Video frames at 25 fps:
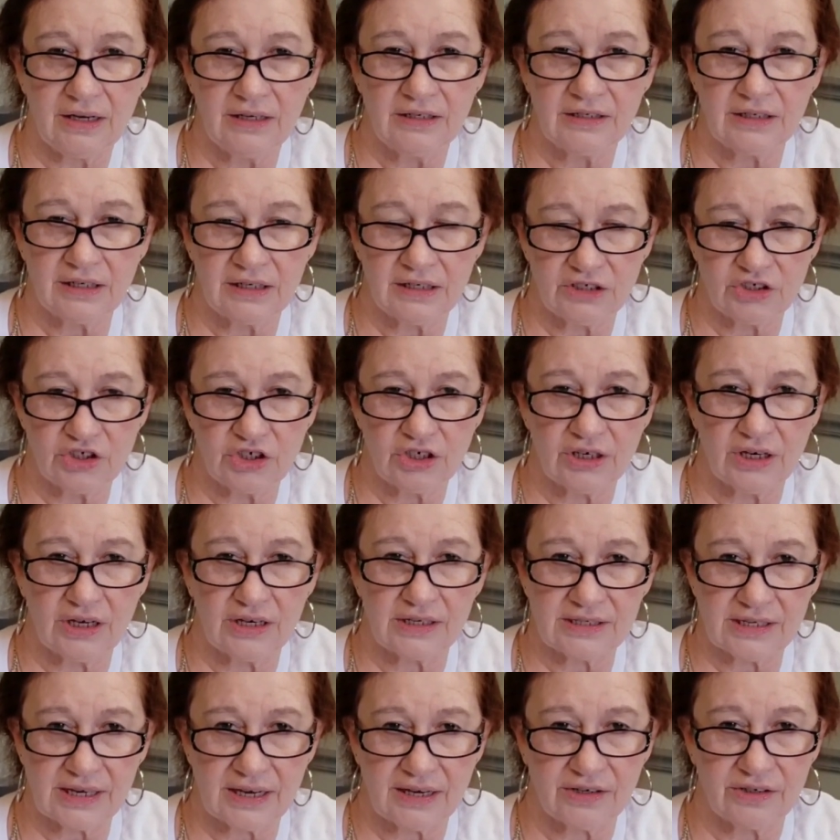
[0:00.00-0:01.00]
teaching
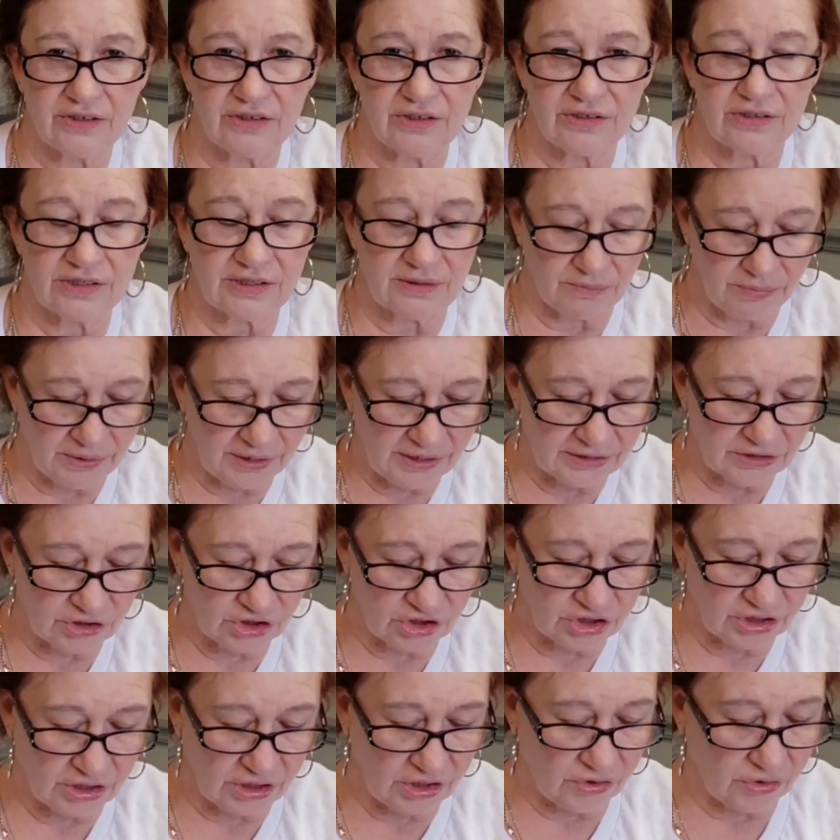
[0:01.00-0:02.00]
us how to do some
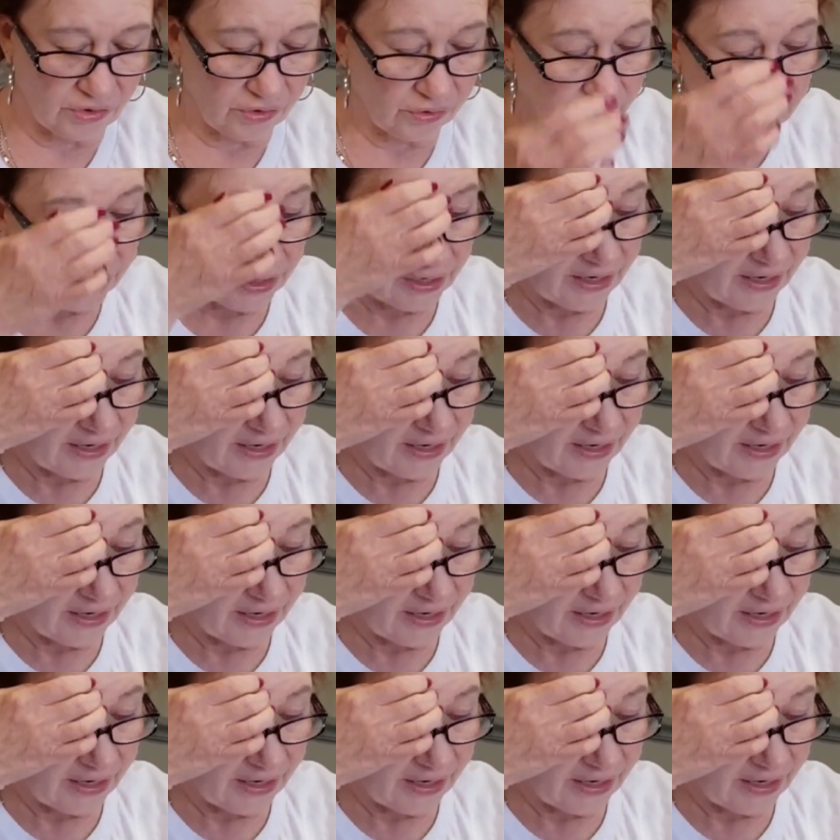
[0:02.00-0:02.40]
punch needle.